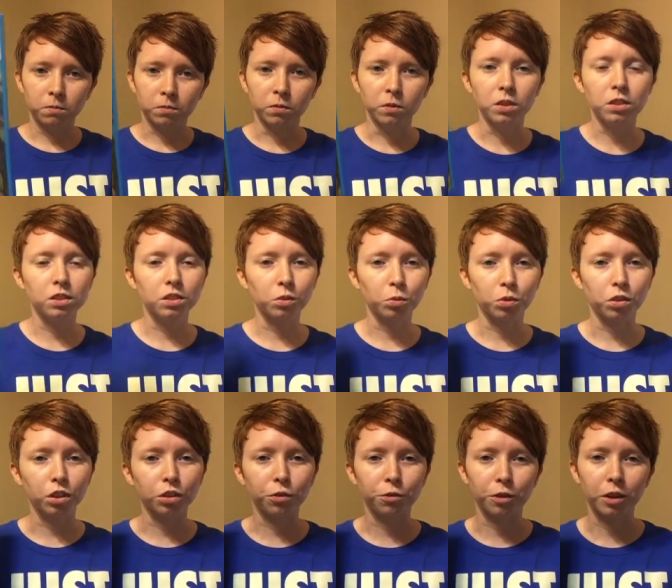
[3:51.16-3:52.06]
This is a
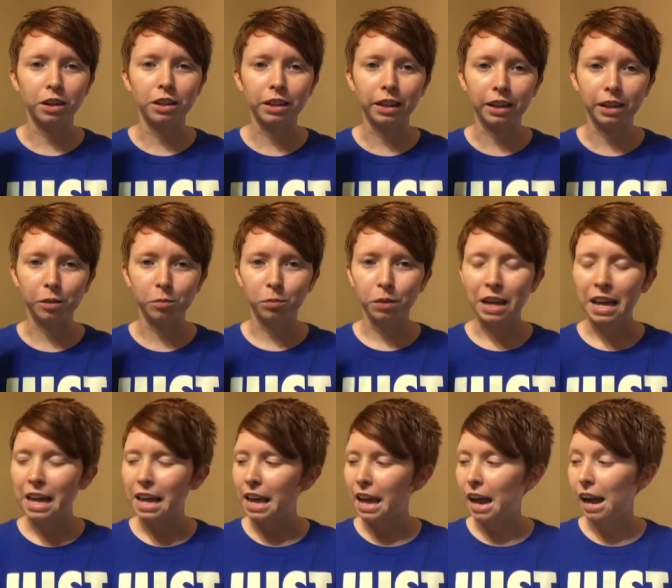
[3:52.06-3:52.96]
really fun game.
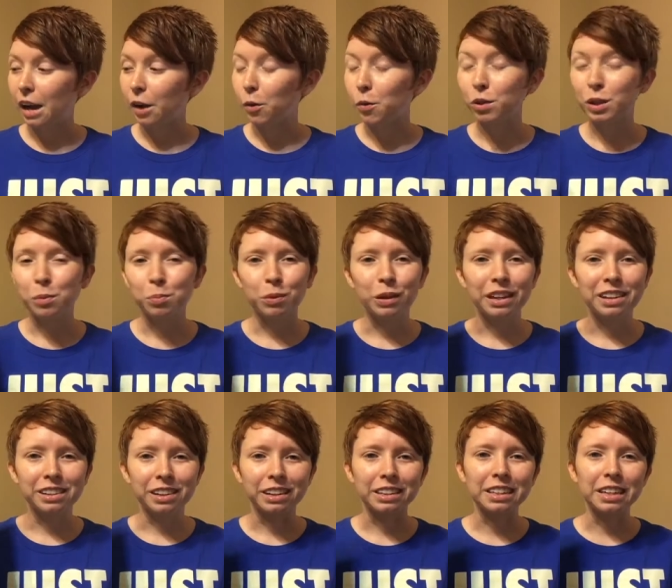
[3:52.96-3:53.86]
I only
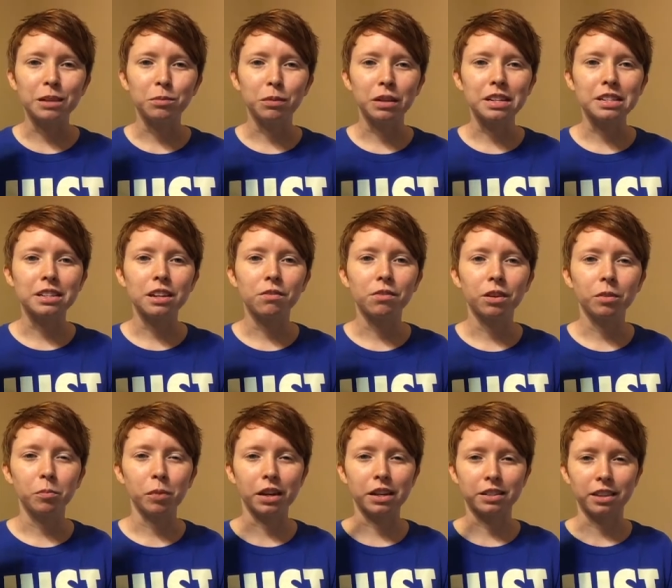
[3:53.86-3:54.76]
played like 10 minutes of
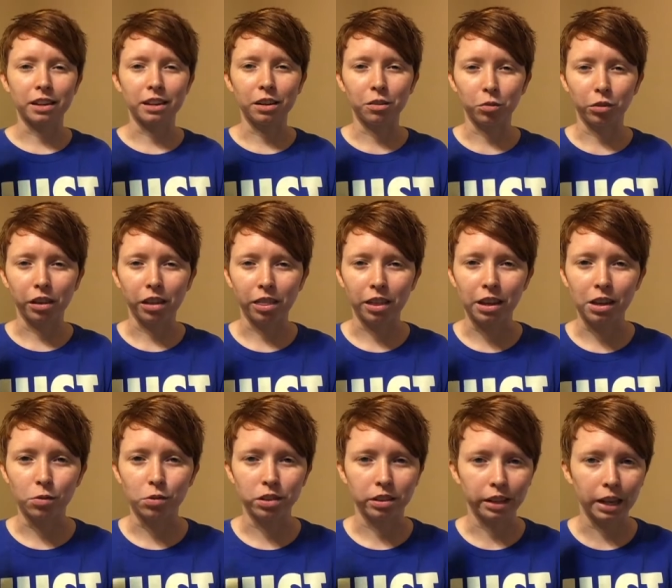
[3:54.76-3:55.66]
it because I didn't really think
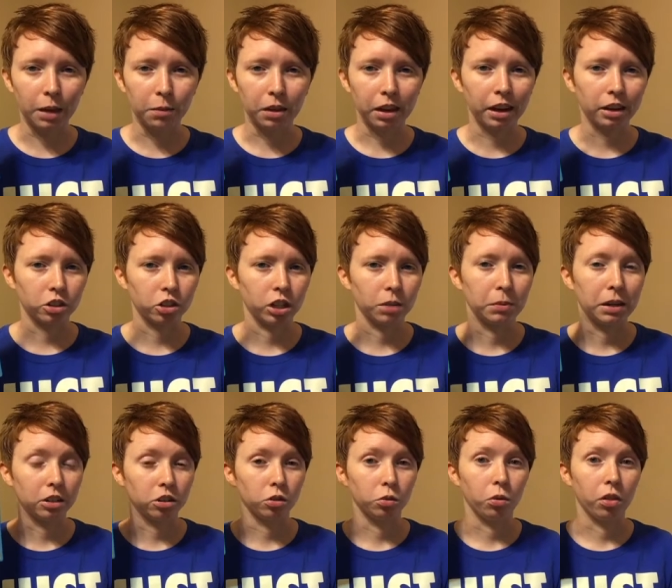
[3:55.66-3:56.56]
it was a game that actually
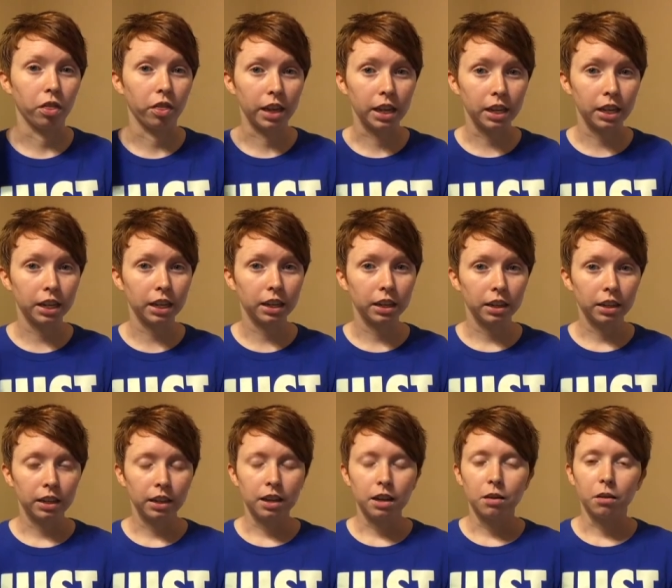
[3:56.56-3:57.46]
makes you think,
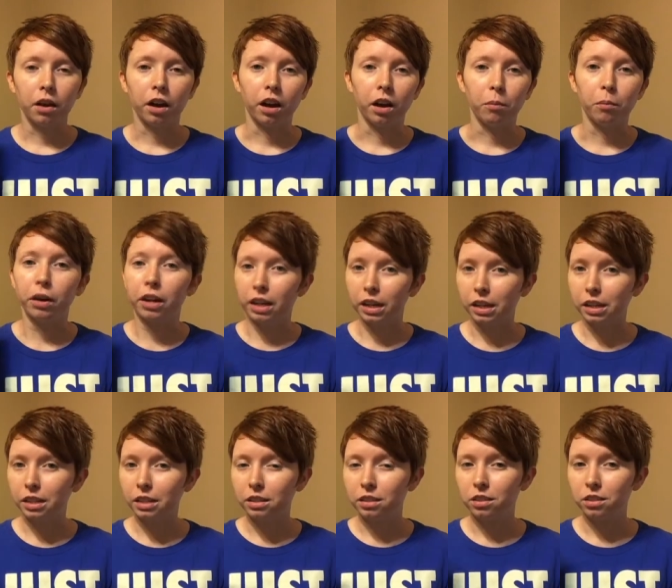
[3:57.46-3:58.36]
uh, but it
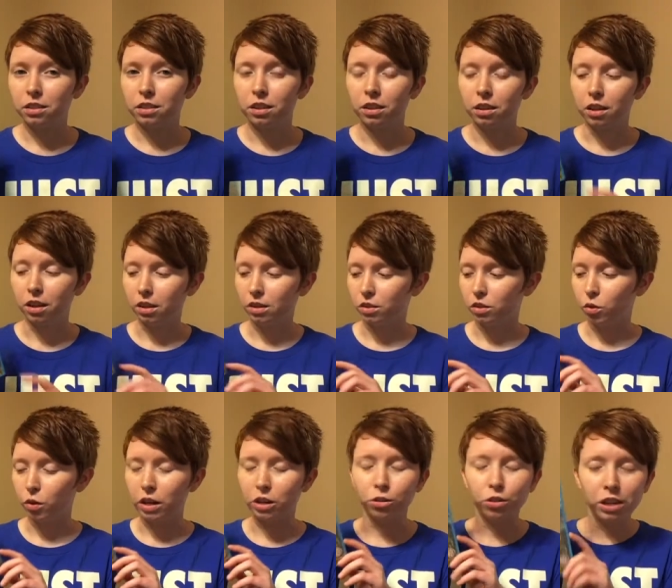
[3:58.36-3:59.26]
is. Uh,
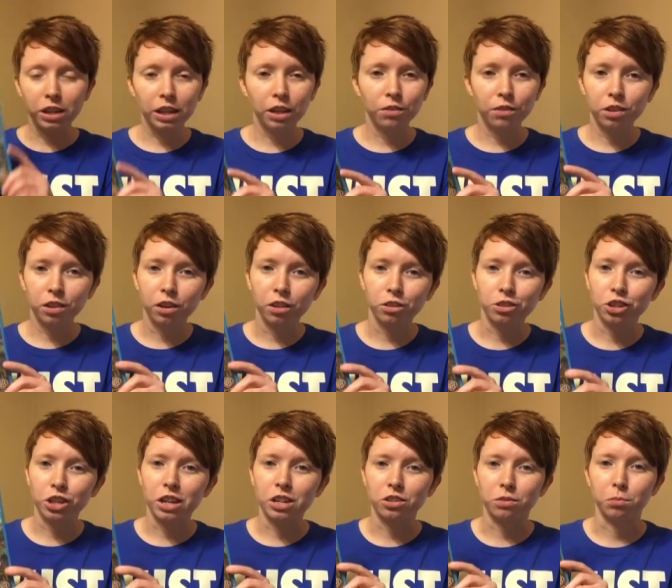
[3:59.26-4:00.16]
so I do need to give it another
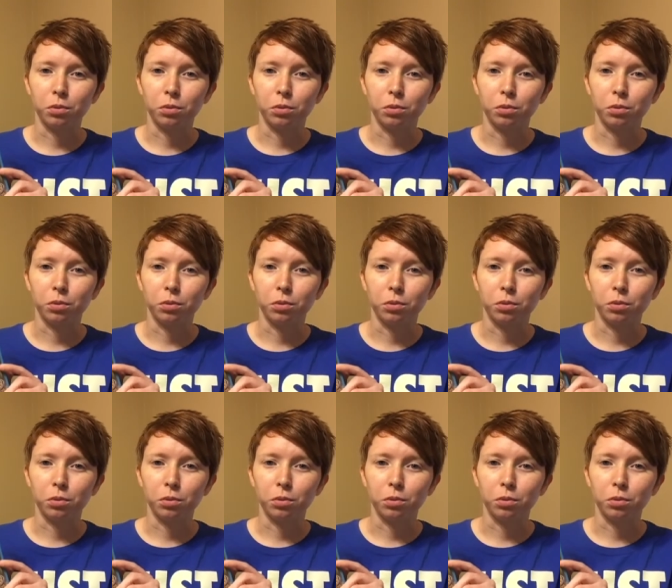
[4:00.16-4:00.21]
chance